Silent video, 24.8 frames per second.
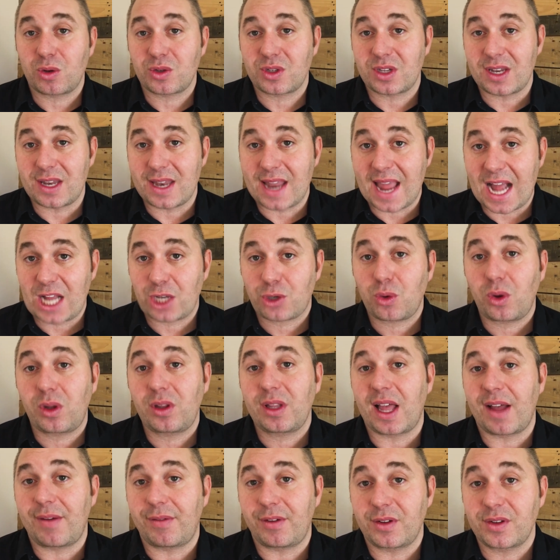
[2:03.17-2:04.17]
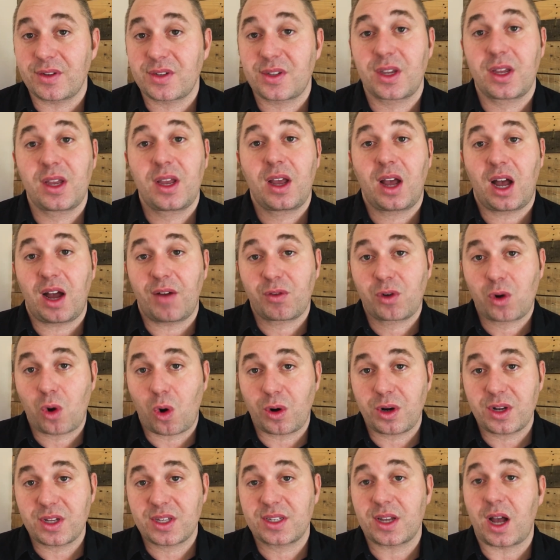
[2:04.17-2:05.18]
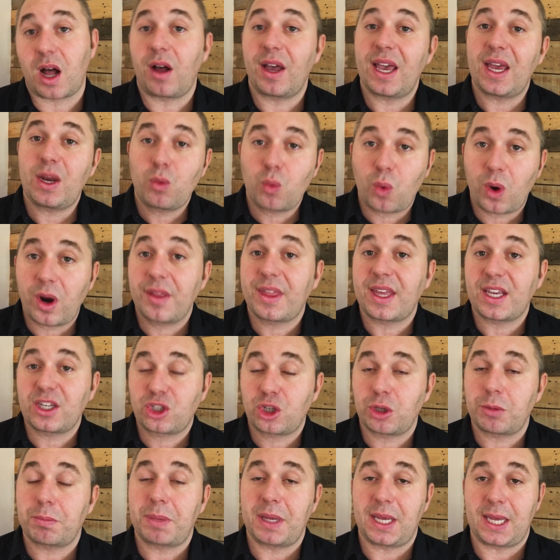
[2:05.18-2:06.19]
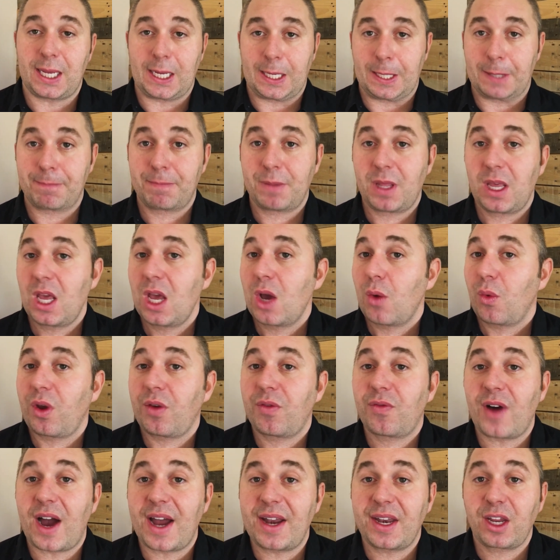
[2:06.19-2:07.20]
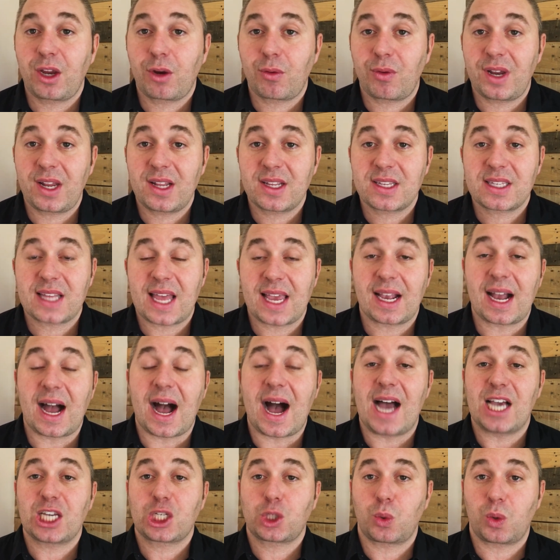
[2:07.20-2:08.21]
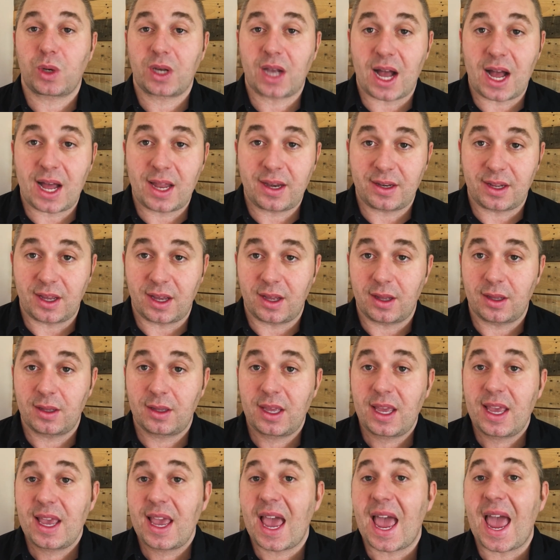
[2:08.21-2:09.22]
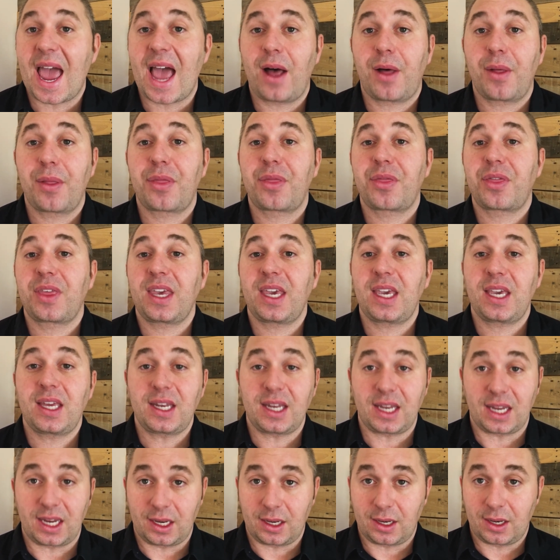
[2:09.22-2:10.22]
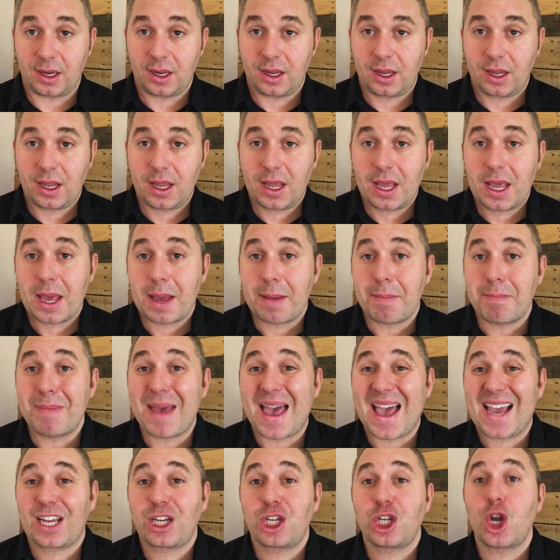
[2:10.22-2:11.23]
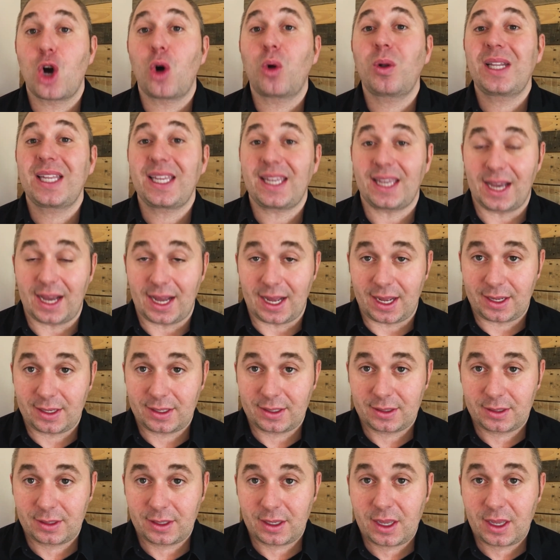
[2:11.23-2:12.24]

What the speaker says: those natural levels of cortisol and where they should be. We find ingredients like ashwagandha, L-theanine, magnolia.